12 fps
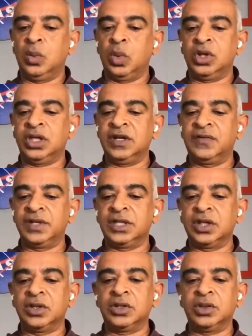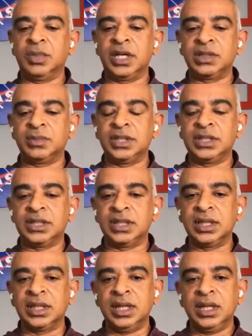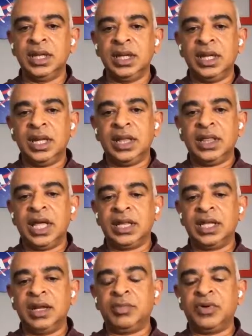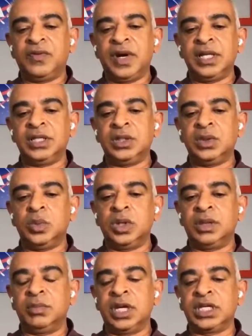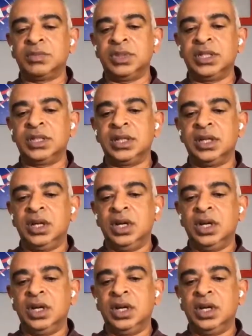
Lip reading: When you difference those two measurements, that then provides you with a measurement